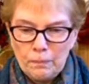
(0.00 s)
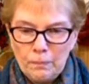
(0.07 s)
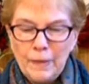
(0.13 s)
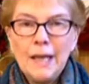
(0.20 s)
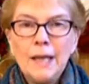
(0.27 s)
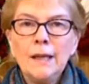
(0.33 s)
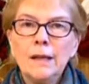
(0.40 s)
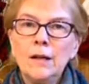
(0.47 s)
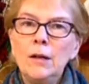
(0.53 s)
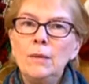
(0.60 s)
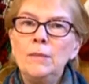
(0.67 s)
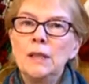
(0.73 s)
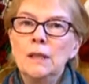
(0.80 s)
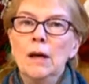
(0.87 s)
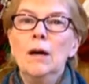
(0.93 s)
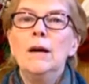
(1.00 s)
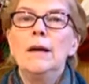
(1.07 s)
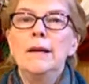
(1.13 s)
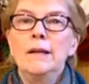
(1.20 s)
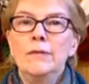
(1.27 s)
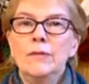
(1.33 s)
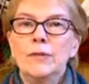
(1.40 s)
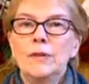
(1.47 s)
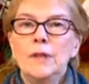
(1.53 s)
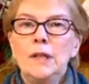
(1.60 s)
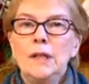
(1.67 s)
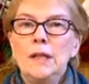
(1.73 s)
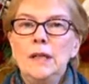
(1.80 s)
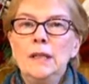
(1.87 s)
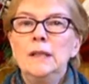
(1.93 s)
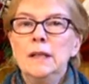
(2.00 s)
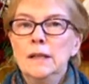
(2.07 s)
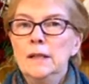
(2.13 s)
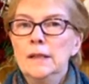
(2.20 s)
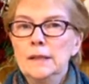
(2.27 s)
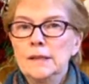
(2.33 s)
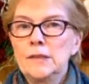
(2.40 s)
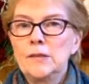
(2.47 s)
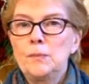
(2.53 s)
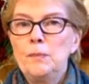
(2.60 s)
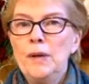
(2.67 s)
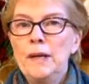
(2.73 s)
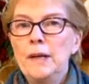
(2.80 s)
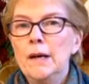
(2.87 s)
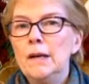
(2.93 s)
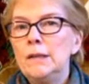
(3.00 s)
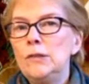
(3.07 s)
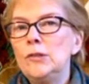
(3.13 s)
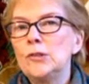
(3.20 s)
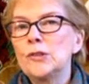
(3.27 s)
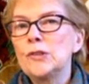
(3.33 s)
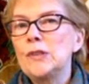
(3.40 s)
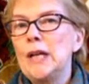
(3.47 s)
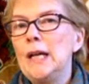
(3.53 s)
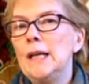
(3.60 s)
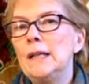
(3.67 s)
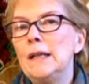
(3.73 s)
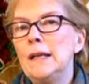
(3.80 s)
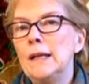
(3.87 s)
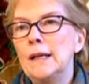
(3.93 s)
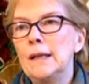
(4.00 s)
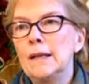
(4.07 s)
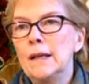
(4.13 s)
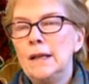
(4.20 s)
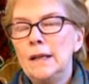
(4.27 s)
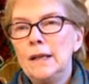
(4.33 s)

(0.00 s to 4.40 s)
make it come alive in us by understanding